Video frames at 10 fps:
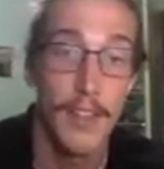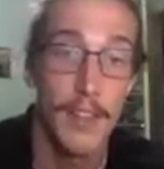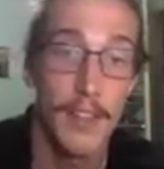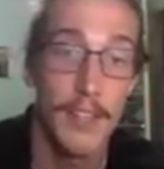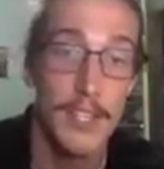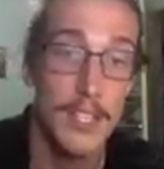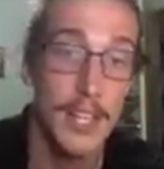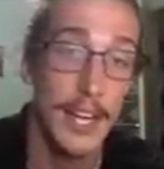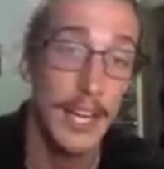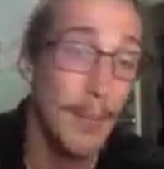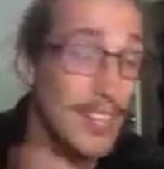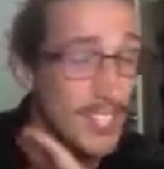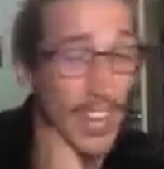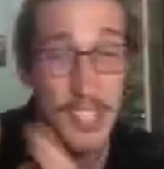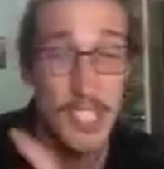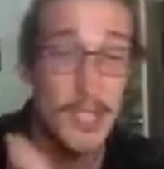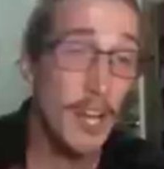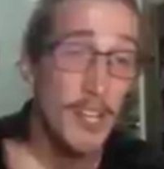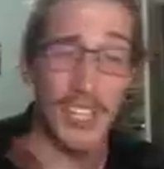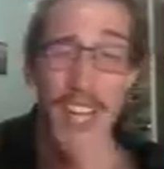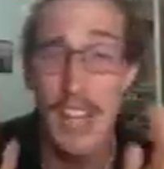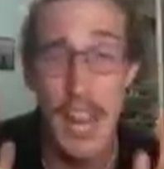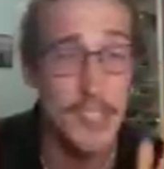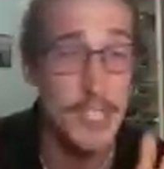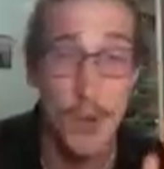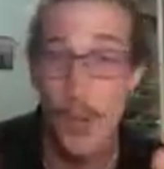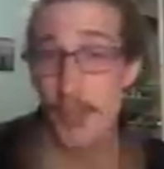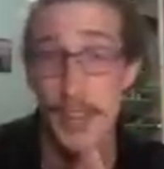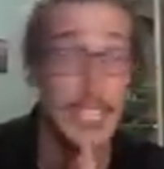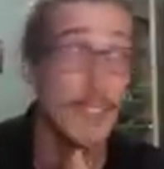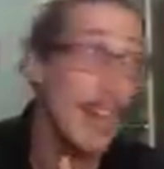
this leg. I mean, there's a lot of small things. If I